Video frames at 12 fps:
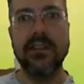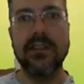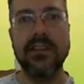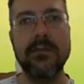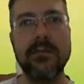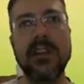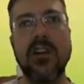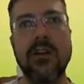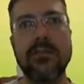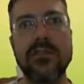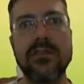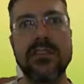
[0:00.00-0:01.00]
the MIDI
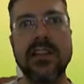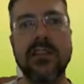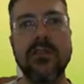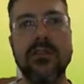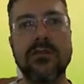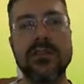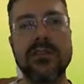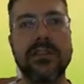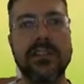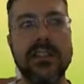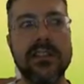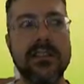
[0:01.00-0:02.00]
options that goes
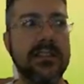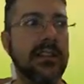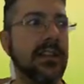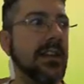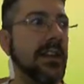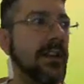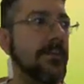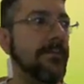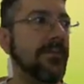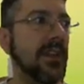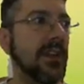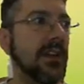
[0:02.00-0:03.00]
first.
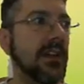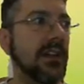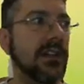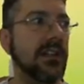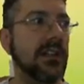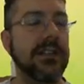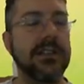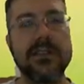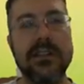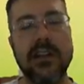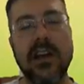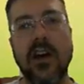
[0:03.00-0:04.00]
Those
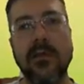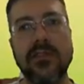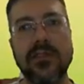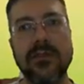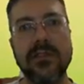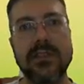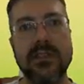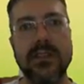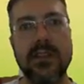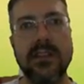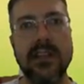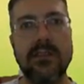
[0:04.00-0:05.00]
are the options
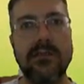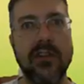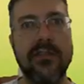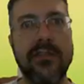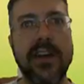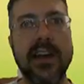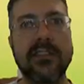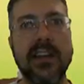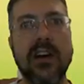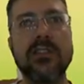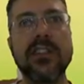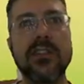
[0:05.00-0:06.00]
that will affect
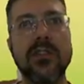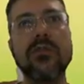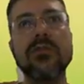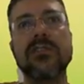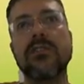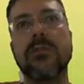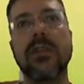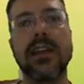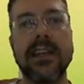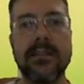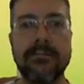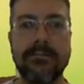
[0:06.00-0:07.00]
all the notes you
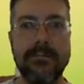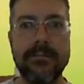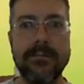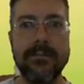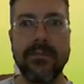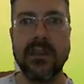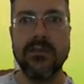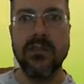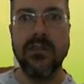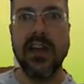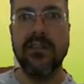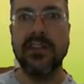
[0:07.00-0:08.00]
play.
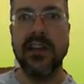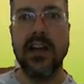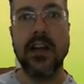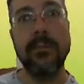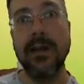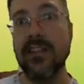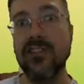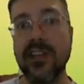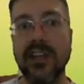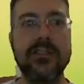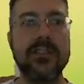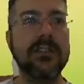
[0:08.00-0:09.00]
You have the
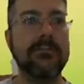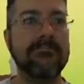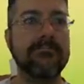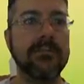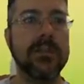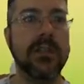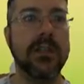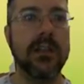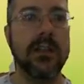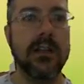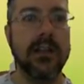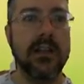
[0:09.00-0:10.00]
arpeggiator,
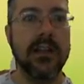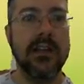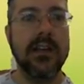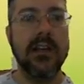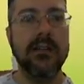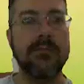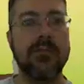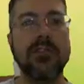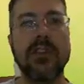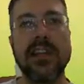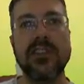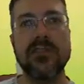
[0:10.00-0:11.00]

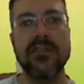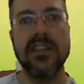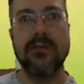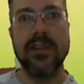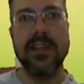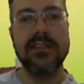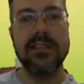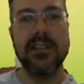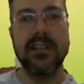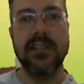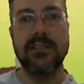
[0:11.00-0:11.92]
modulation sequencer,